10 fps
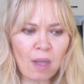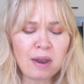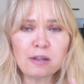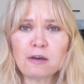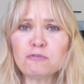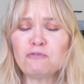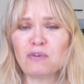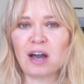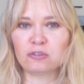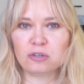And I love the
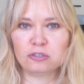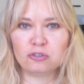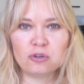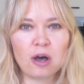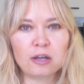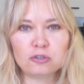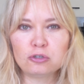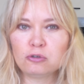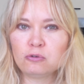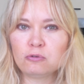fact that it's not
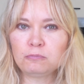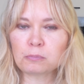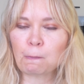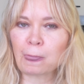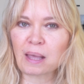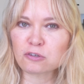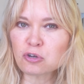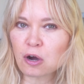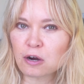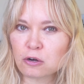too
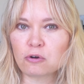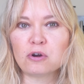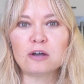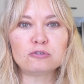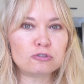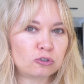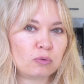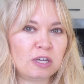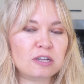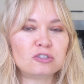tart or not too
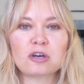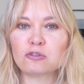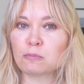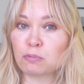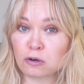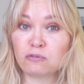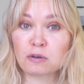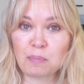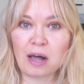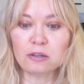sweet. It's got the
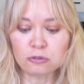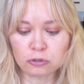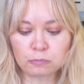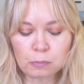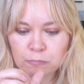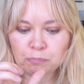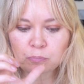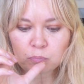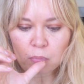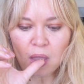perfect balance.
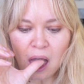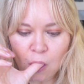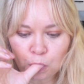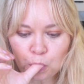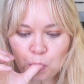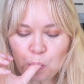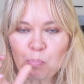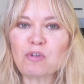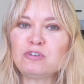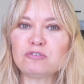
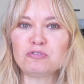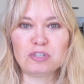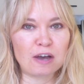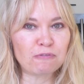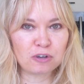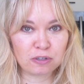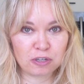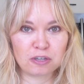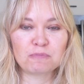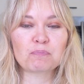And these are
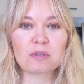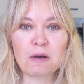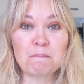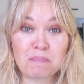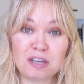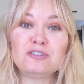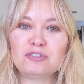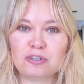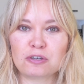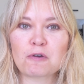definitely
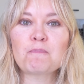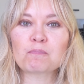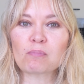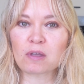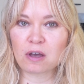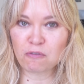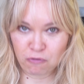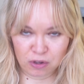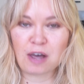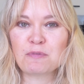amazing
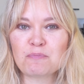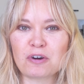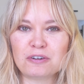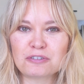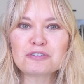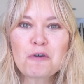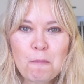lemon bars.